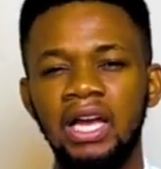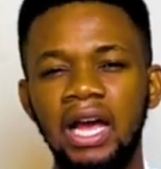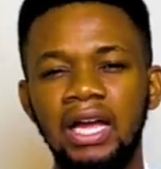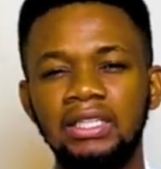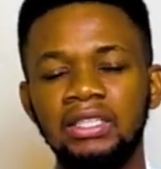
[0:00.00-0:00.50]

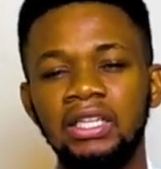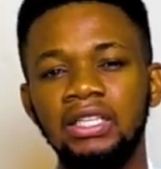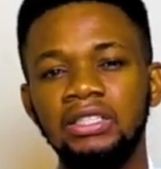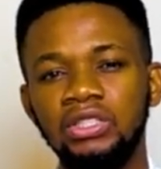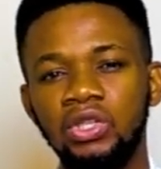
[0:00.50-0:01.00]
And
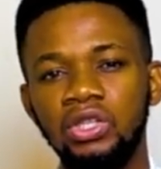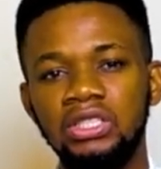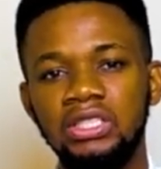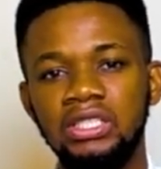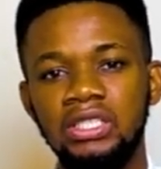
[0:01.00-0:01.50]
the third
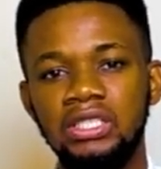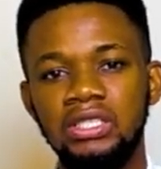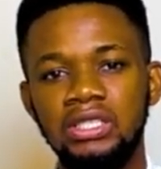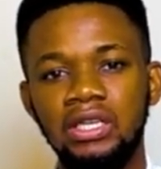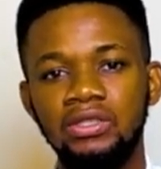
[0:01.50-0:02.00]
in this
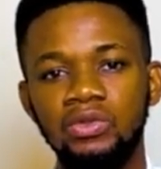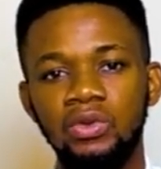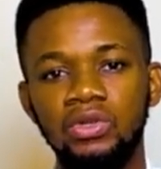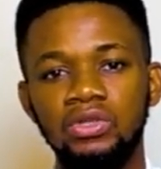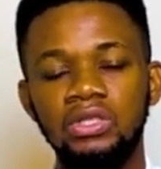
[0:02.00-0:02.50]
instance
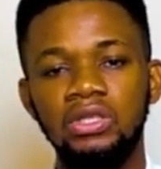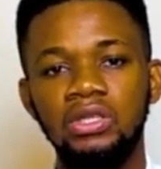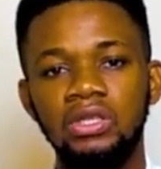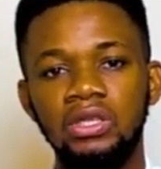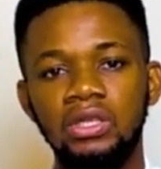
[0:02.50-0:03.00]
was
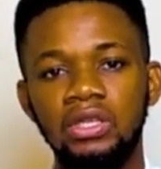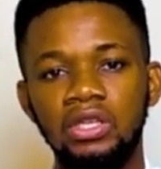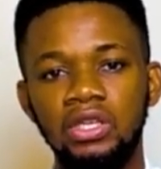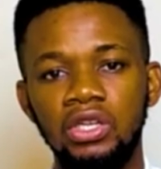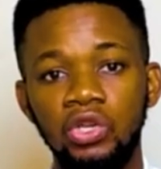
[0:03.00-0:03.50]

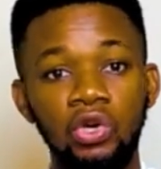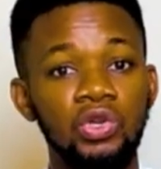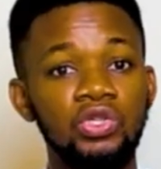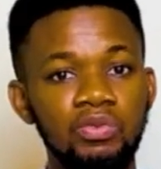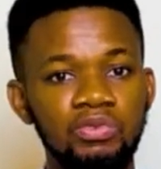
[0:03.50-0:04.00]
you're going to